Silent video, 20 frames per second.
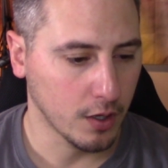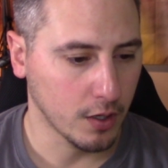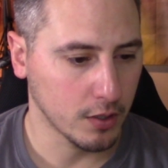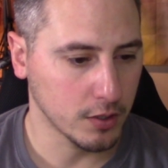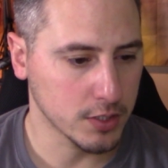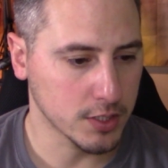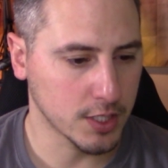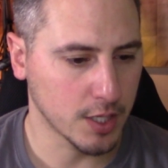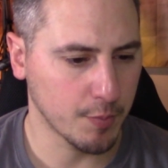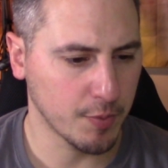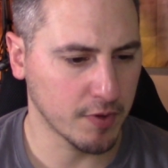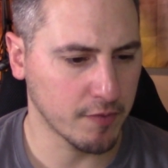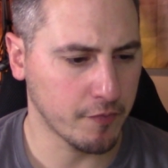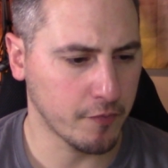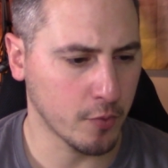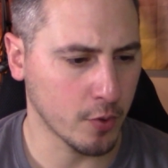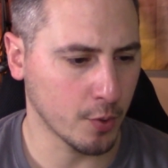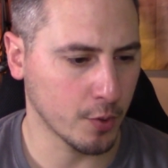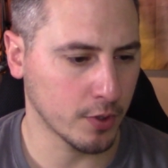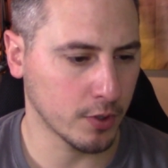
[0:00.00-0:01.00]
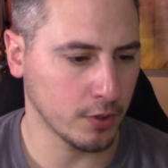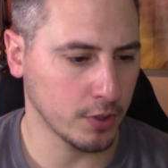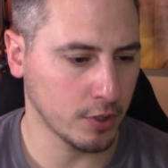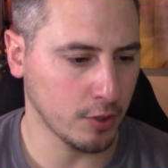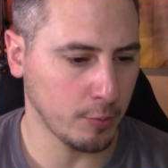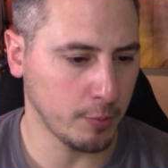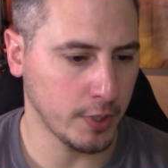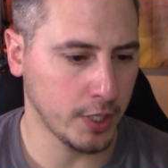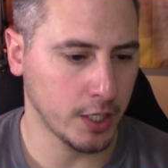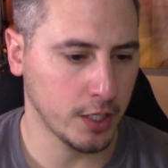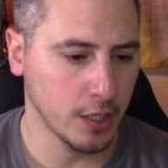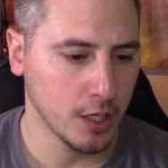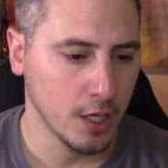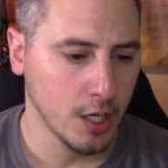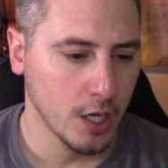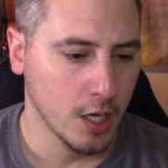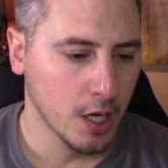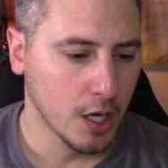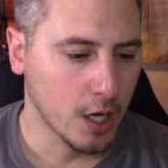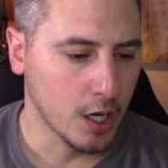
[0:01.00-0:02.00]
Skipping forward a little bit,
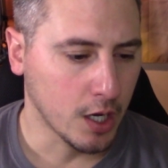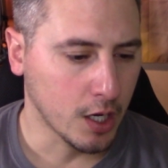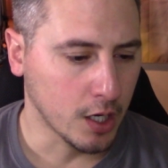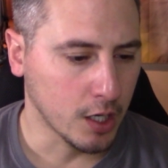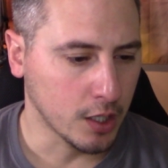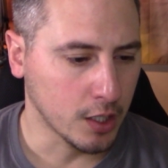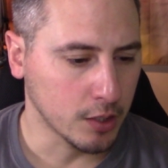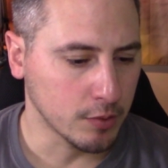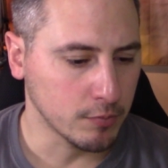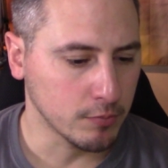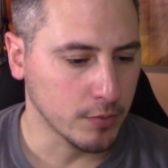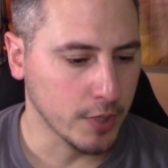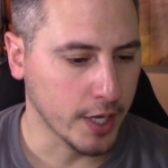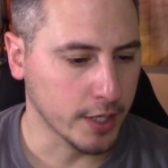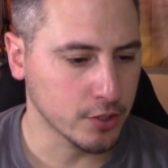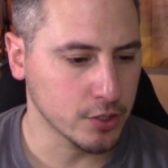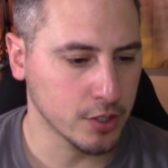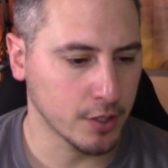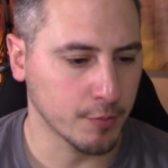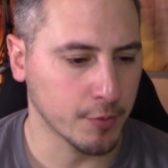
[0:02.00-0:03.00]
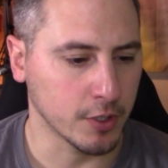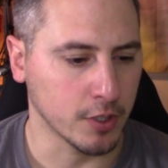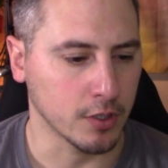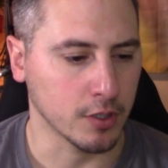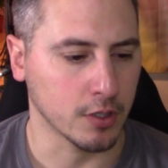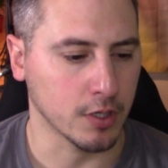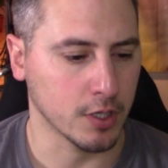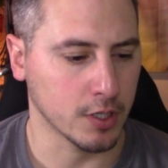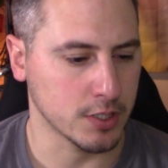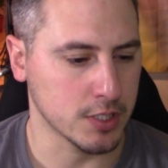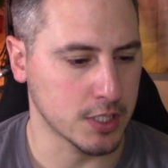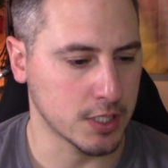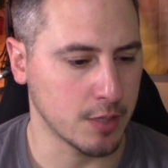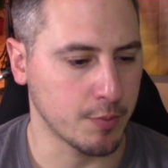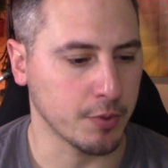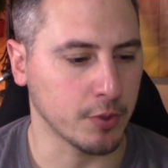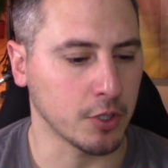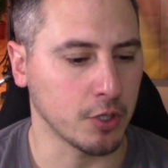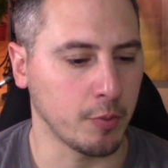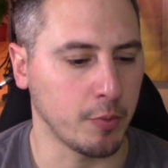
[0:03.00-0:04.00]
actually I'm going to skip
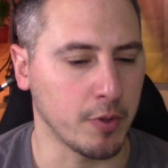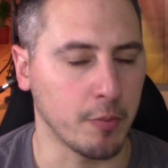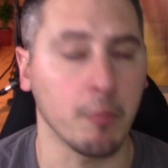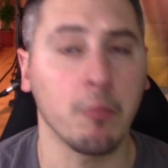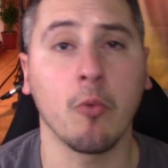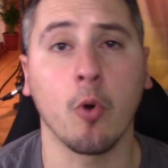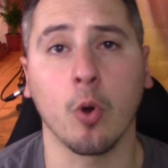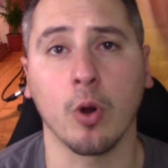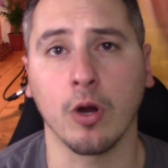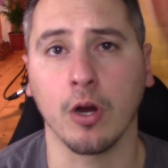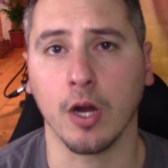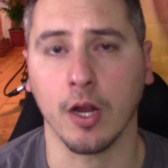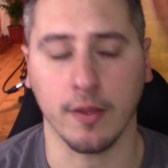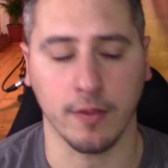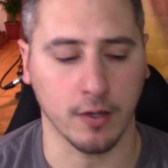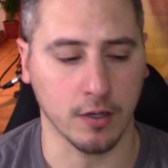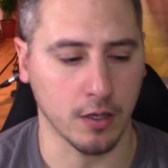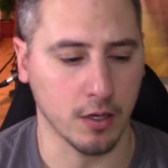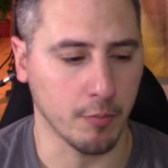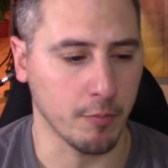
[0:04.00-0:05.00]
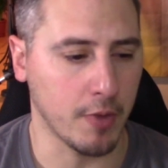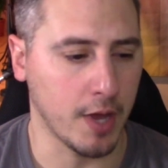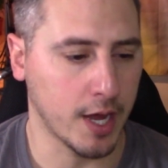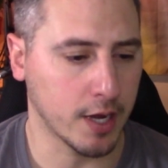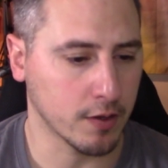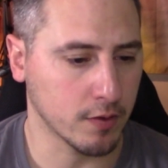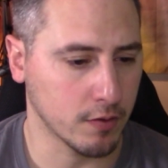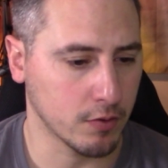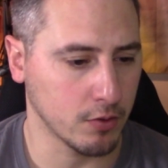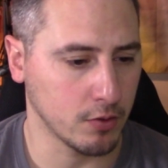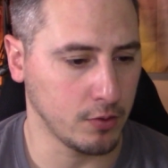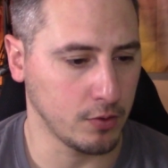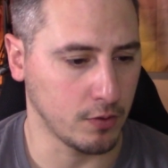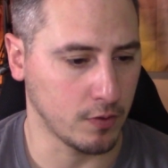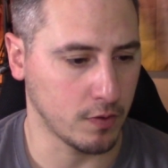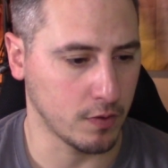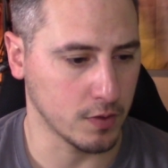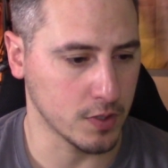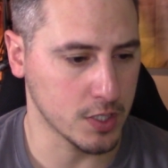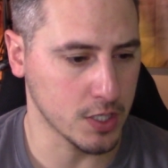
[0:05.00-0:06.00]
a little bit more and then come back
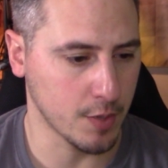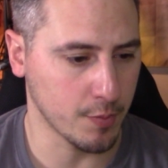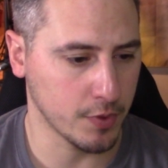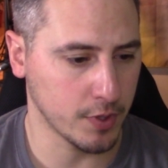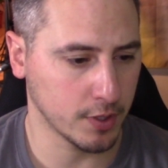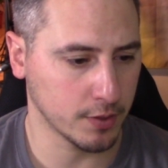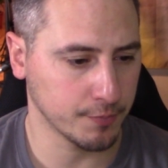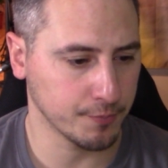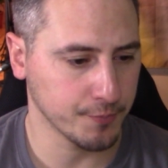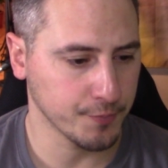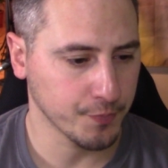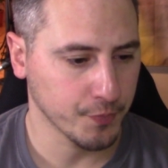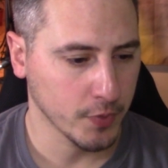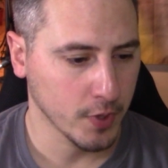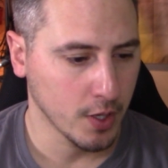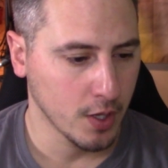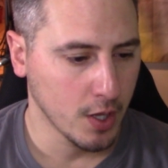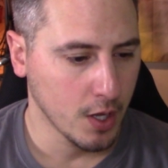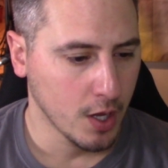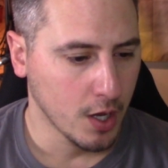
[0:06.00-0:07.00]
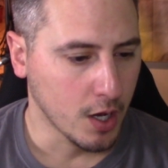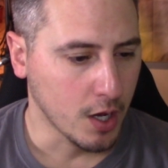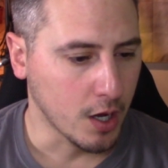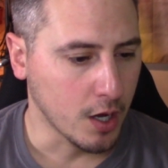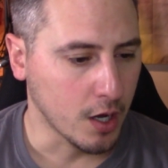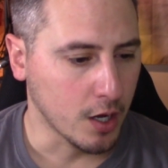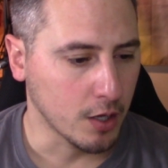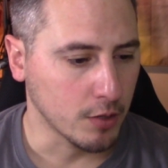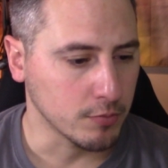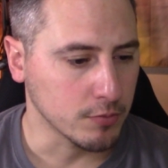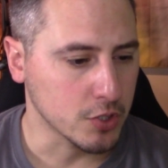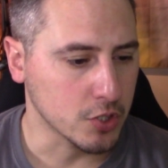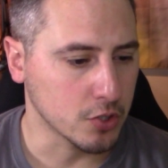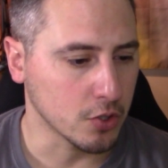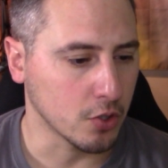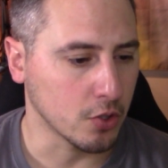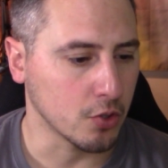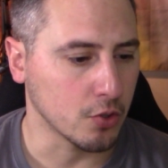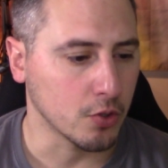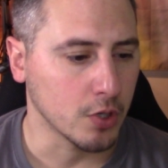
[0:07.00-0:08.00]
to something.
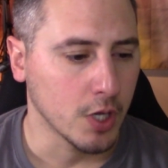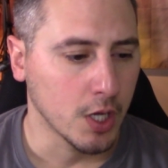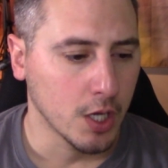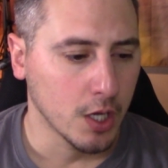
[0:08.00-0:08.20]
So